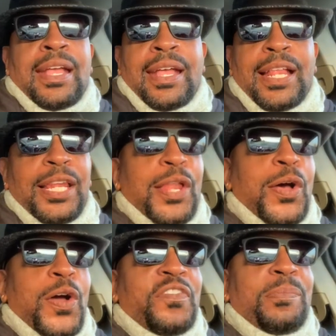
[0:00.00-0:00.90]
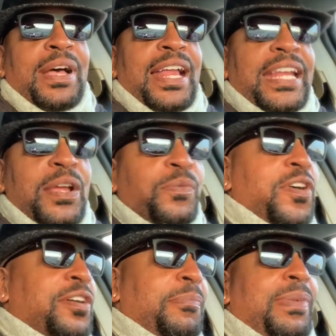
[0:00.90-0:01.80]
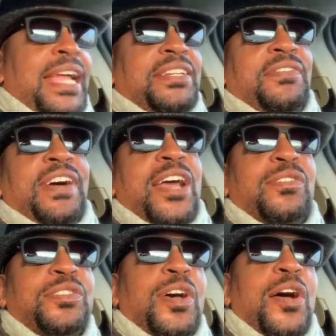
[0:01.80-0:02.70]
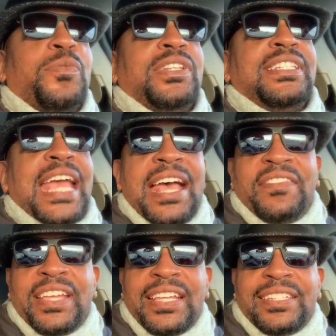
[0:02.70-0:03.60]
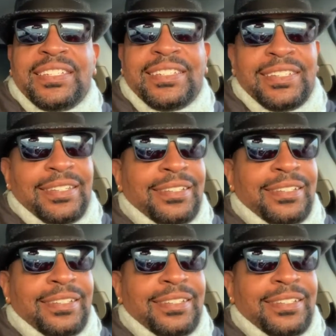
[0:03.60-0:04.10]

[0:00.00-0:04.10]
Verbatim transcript: Hello, everybody, and welcome back to Vinyl Talk with Tavis.